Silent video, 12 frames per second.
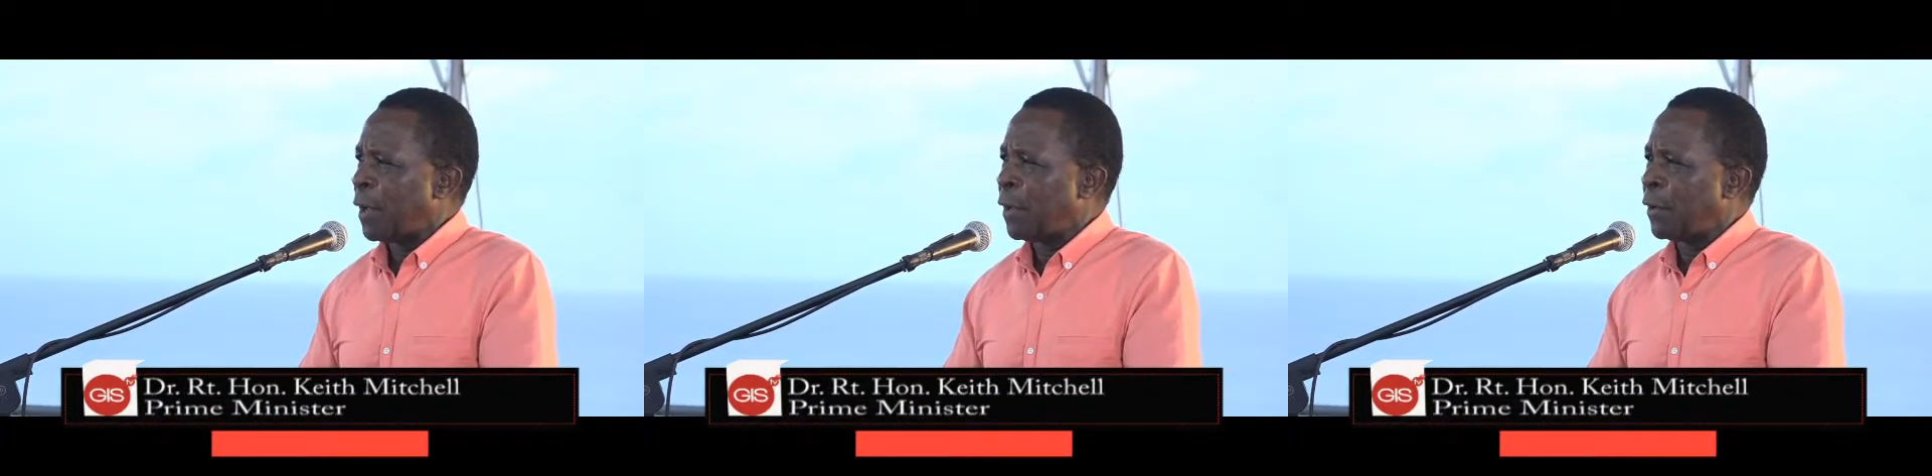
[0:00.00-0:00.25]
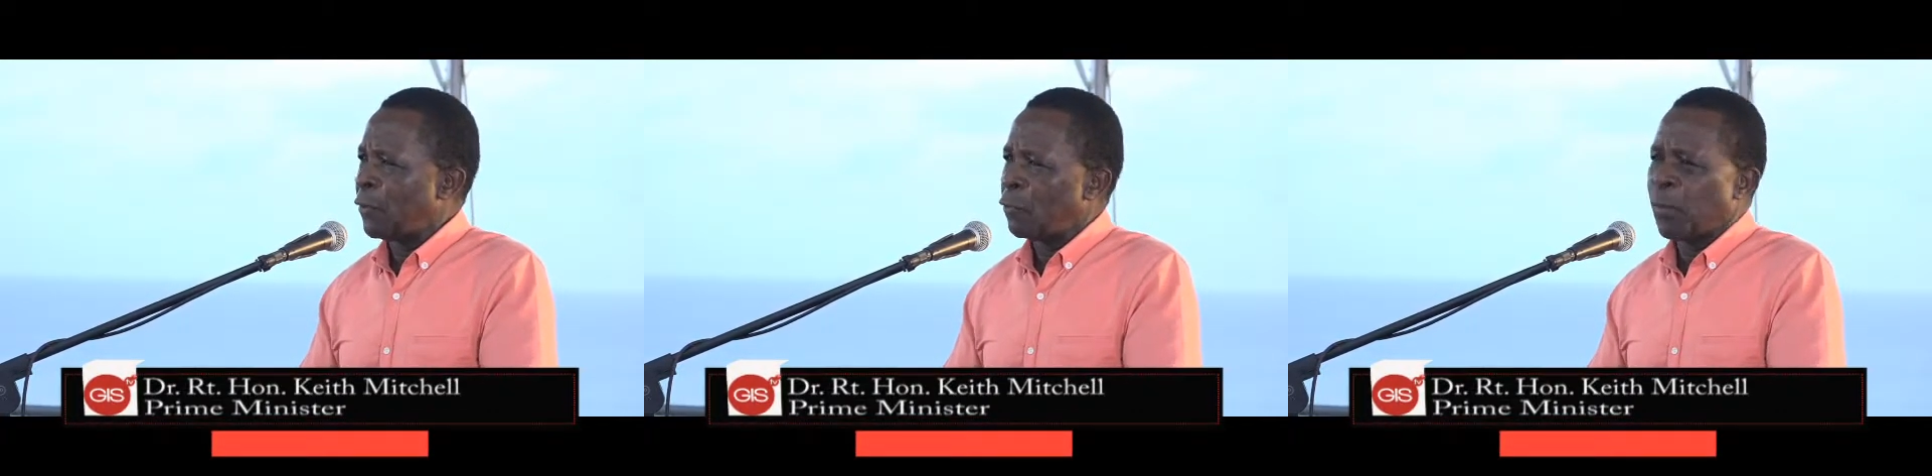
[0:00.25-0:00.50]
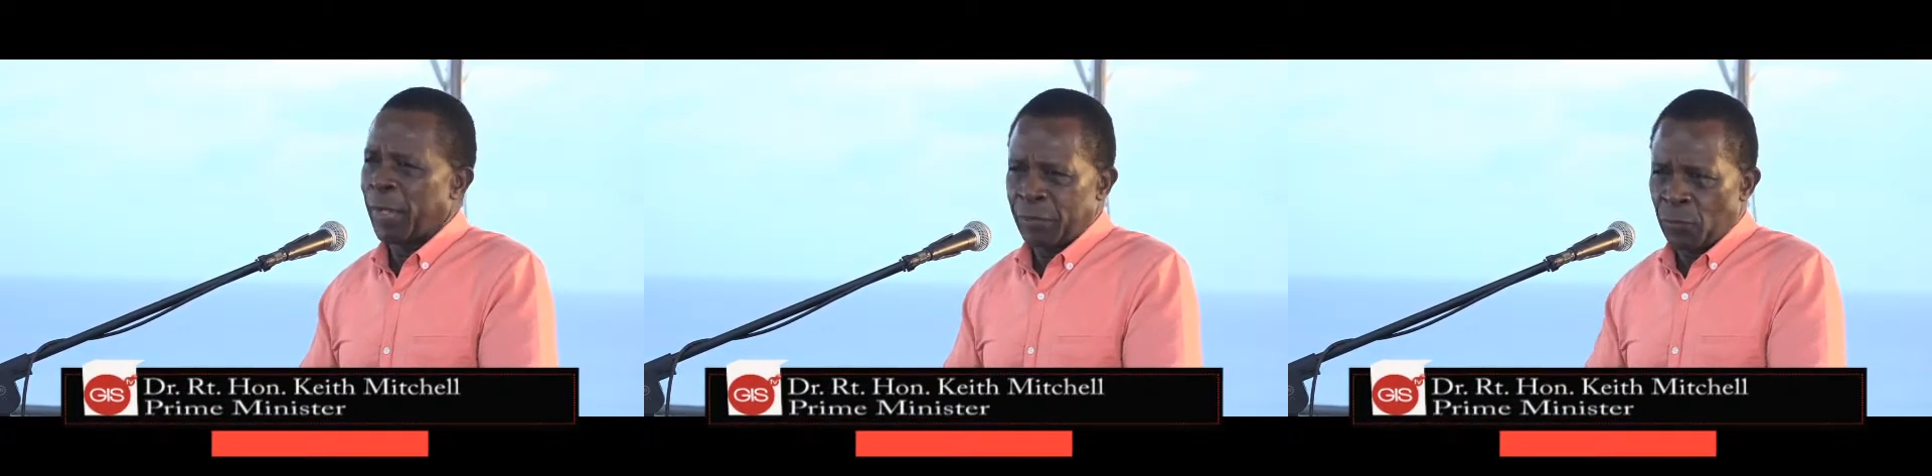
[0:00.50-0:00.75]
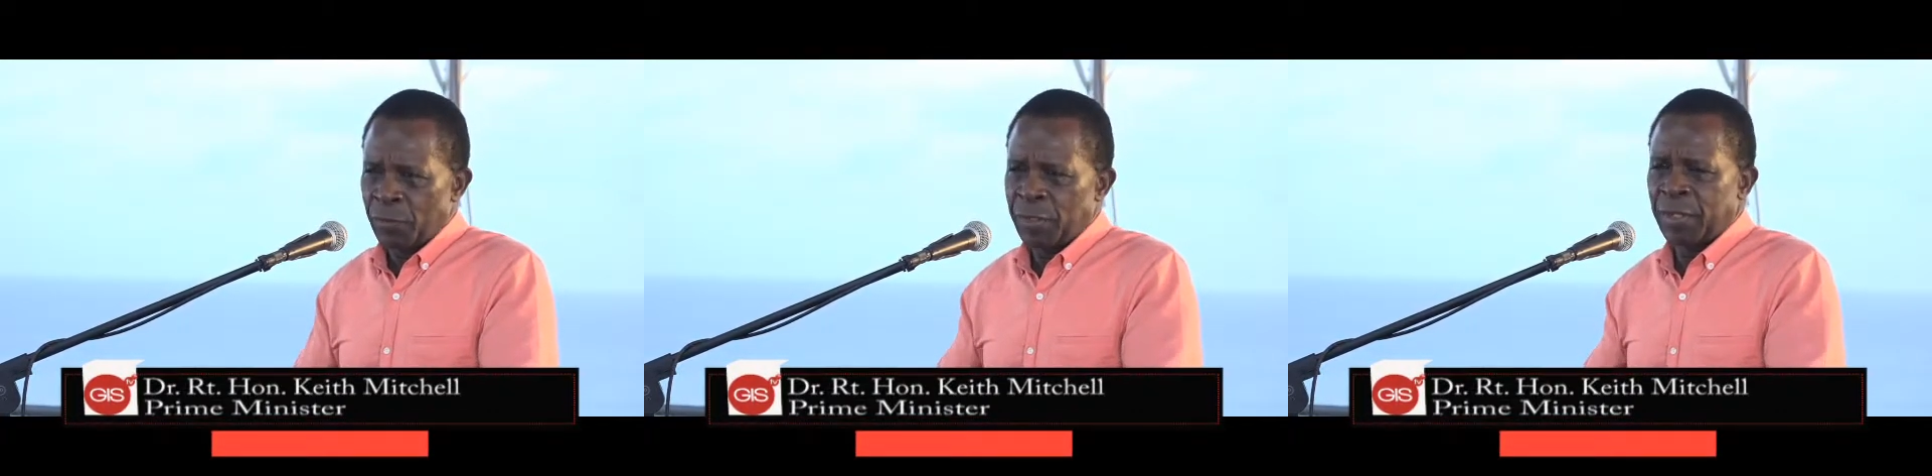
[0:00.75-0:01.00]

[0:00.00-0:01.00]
It is well known